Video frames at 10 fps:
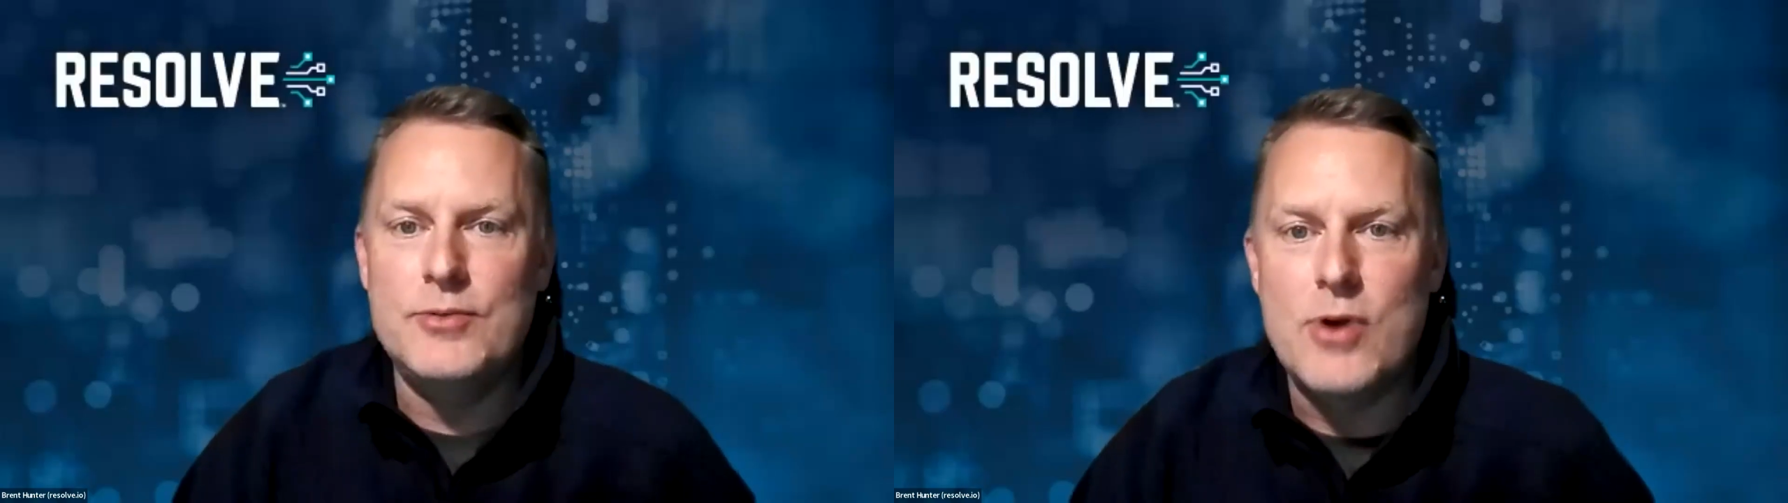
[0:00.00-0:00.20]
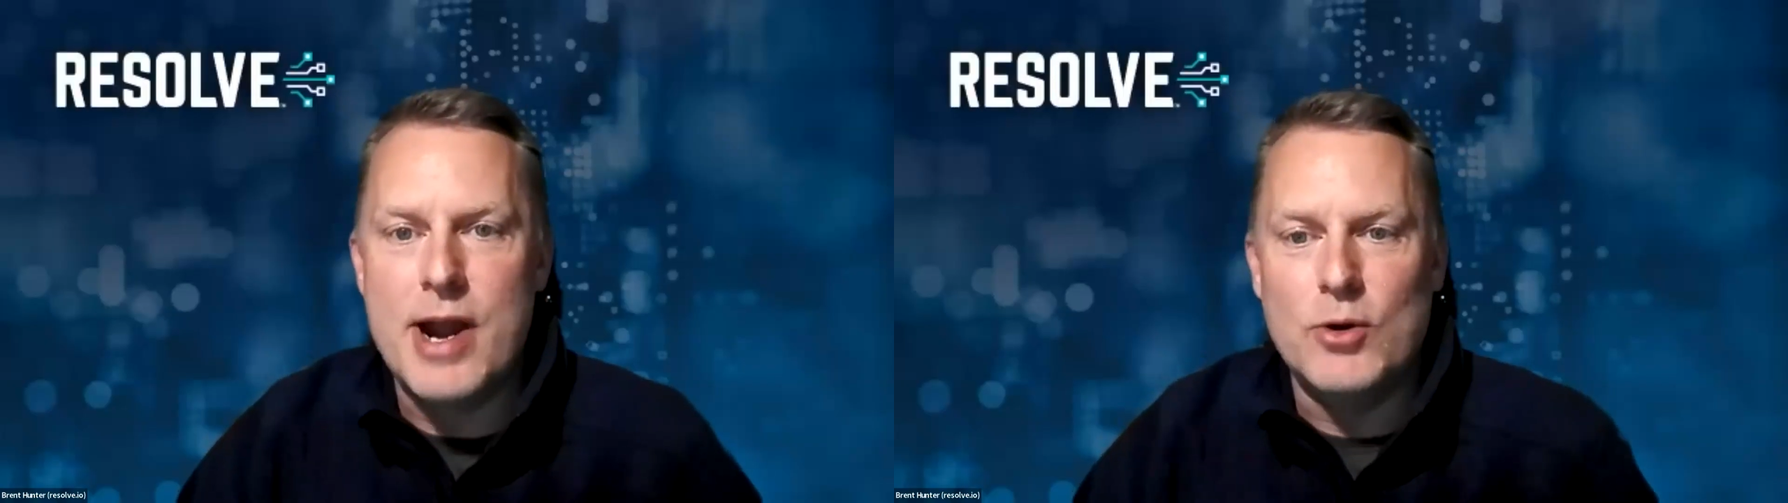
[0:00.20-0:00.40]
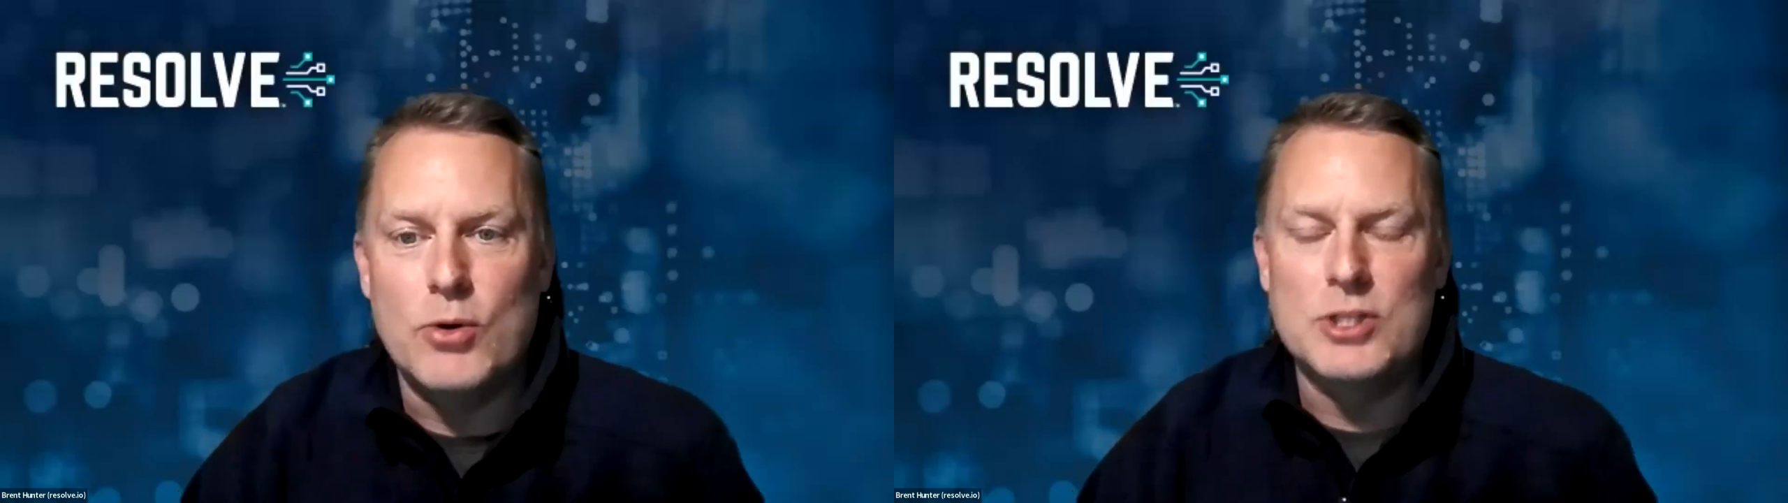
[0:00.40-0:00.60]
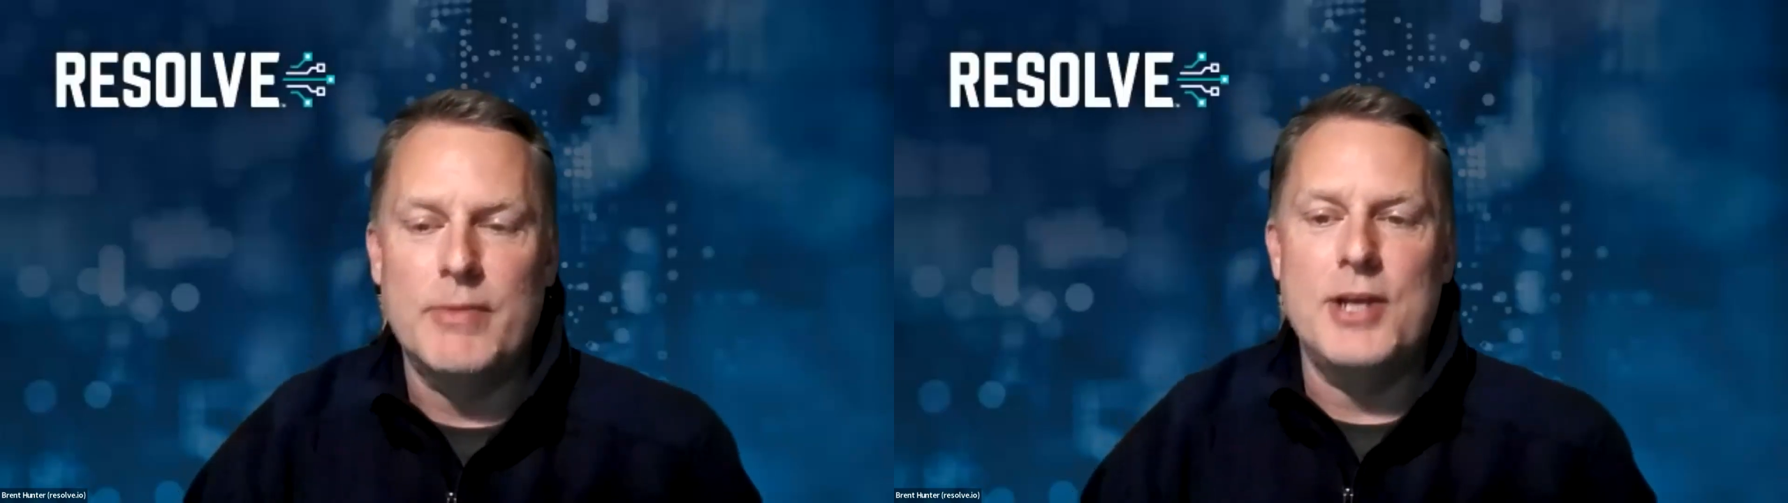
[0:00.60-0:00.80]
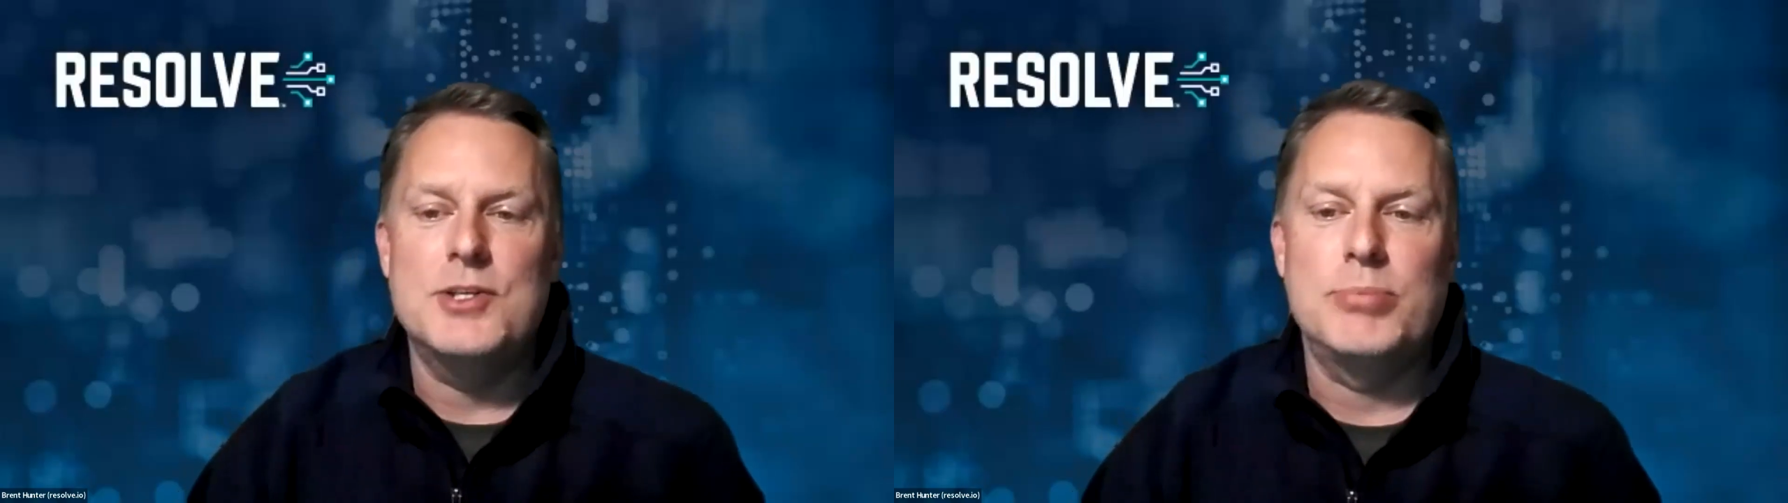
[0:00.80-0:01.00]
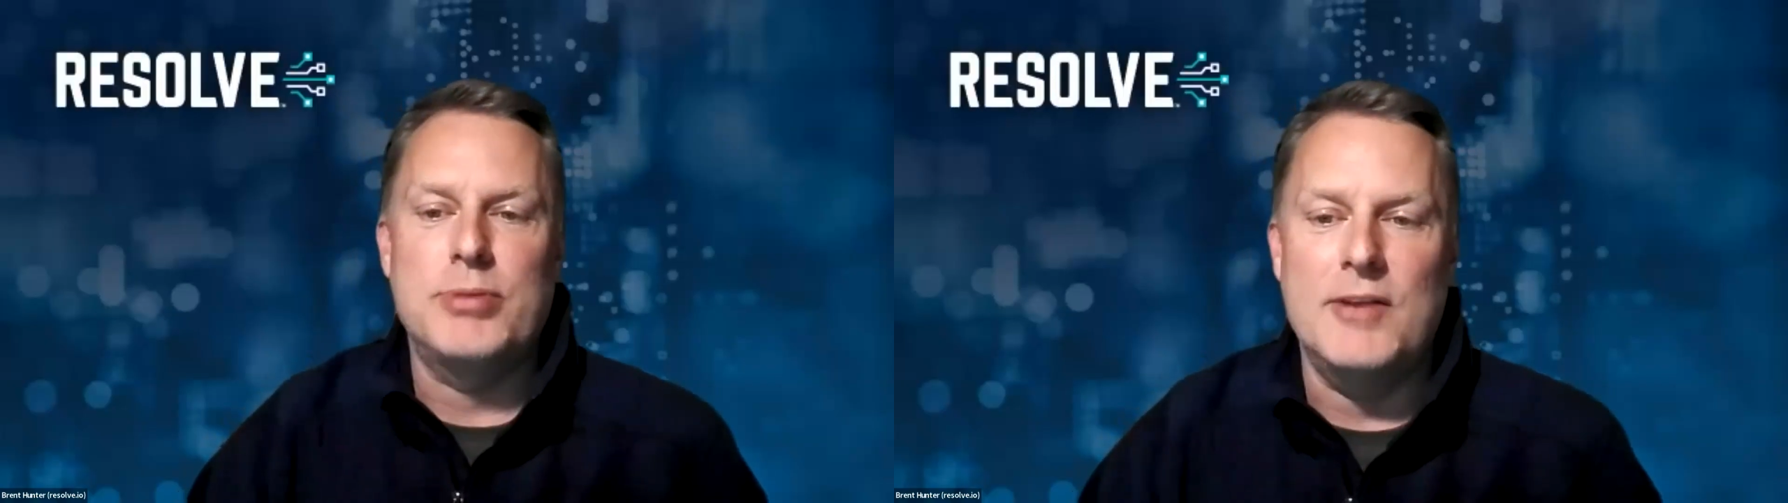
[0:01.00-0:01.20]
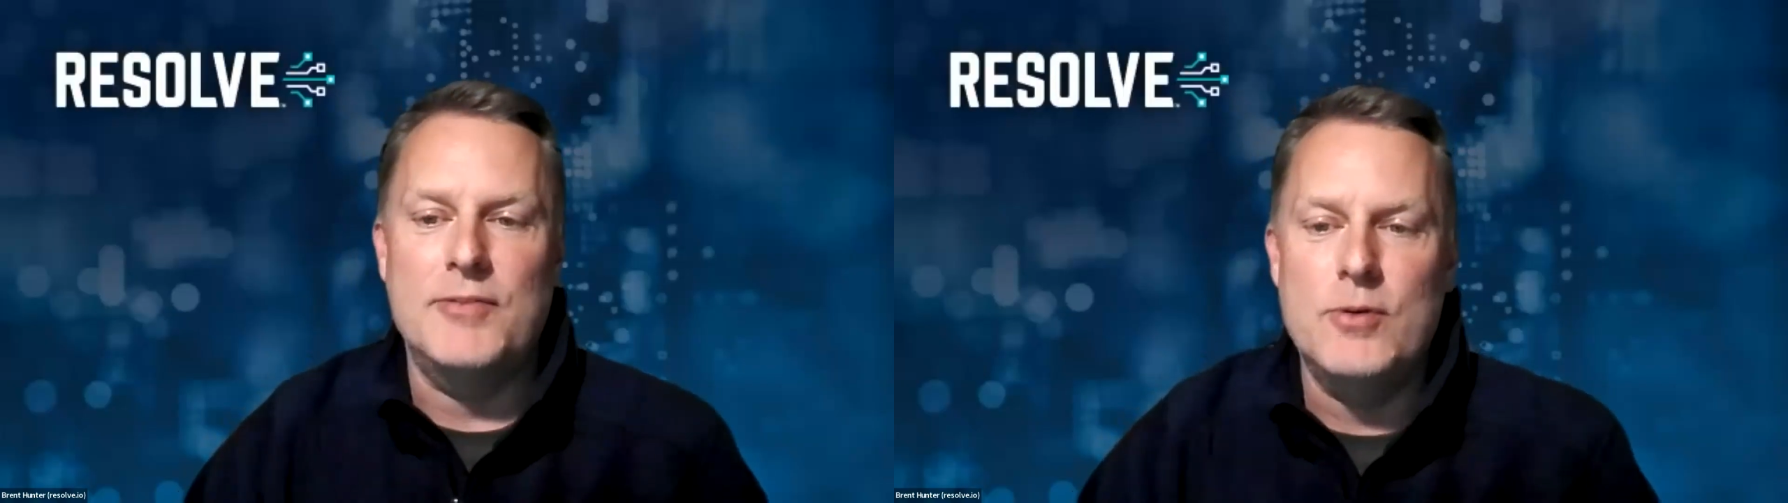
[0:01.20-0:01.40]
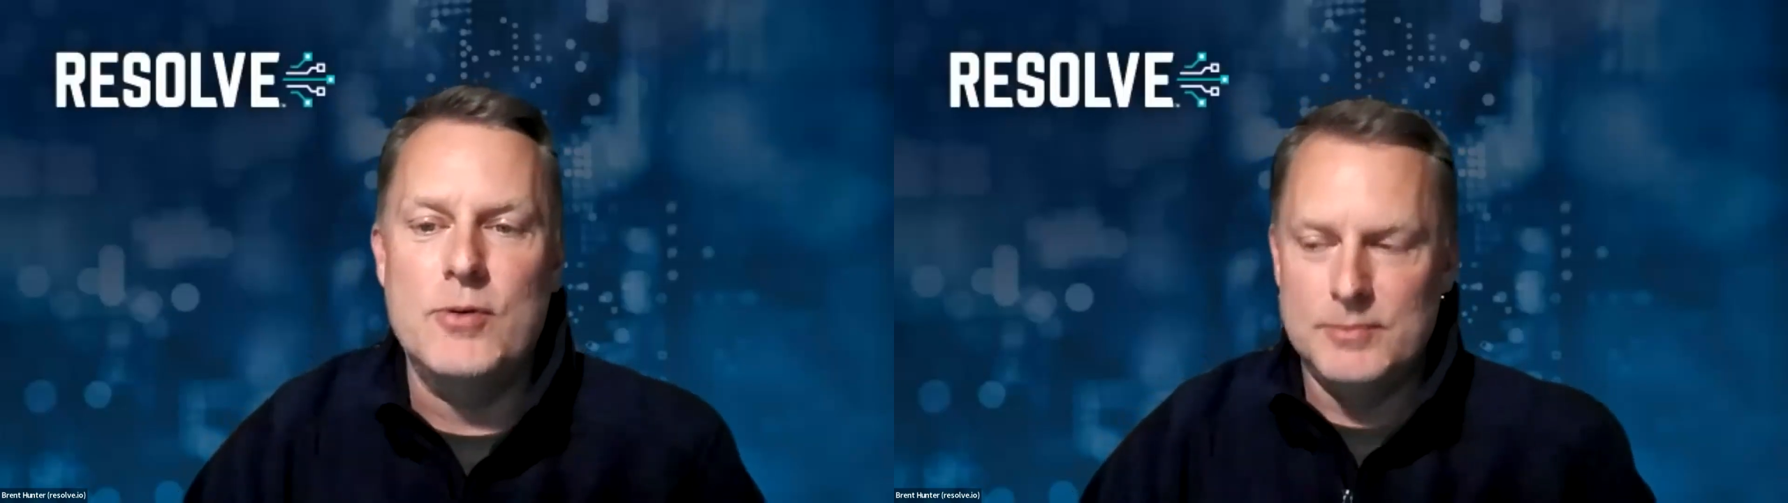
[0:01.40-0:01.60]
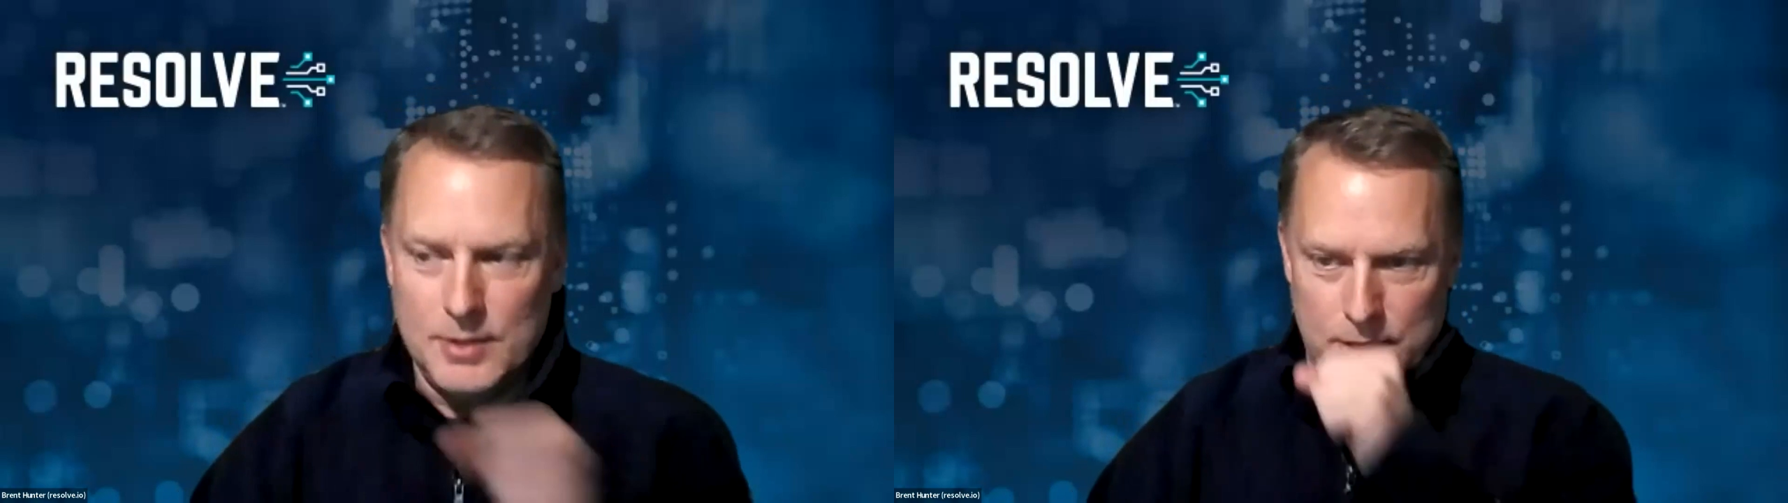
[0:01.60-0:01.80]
the right automation platform,